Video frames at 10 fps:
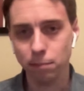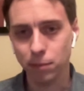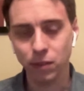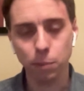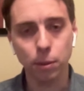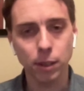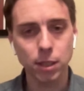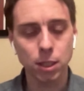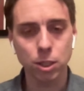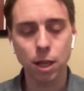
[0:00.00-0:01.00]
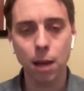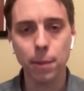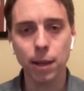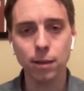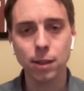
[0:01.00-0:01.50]
even police can just come
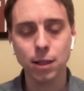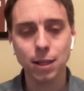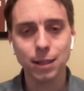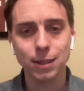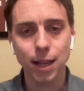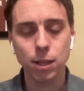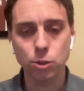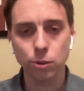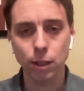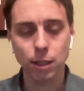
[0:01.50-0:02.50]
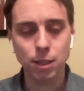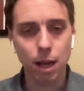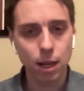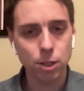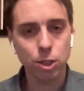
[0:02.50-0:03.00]
in, take Julian
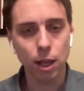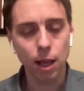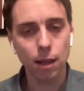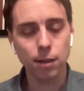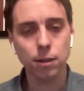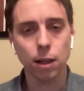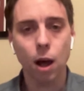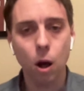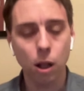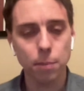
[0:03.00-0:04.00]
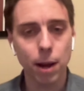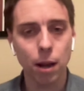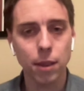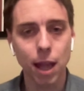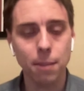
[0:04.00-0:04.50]
Assange, and haul him out of
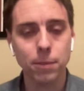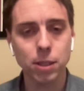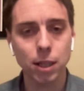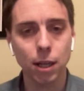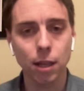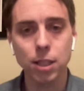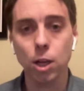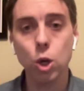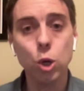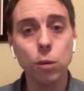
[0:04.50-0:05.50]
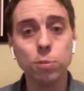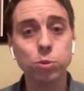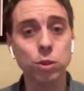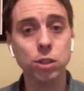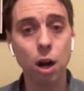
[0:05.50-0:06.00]
the embassy. They say, "Oops,
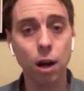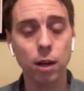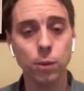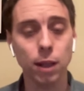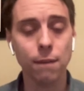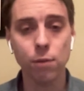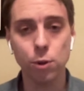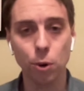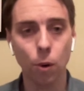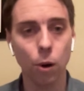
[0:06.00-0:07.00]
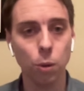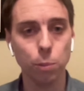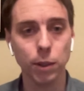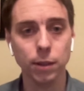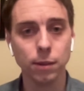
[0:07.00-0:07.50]
we're sorry, we left the door
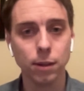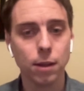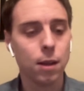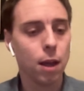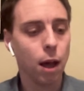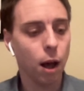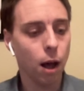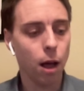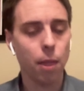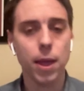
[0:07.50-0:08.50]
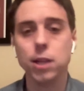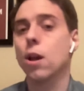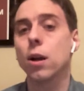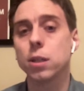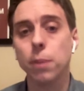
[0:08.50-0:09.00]
open." Uh, they
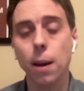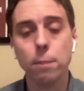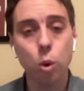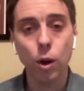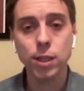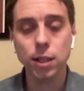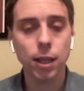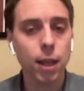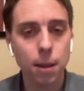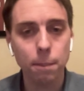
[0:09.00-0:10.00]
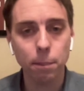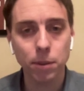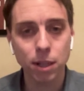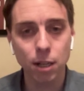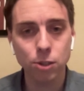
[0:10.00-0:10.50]
talked about poisoning him
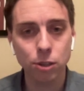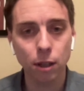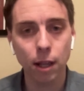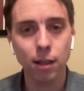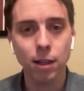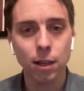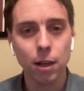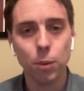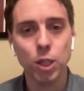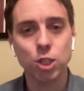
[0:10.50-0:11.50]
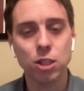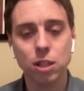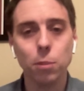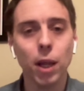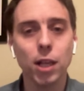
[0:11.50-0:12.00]
potentially, which to
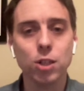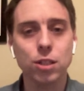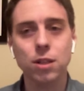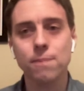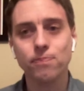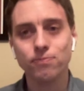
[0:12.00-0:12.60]
me just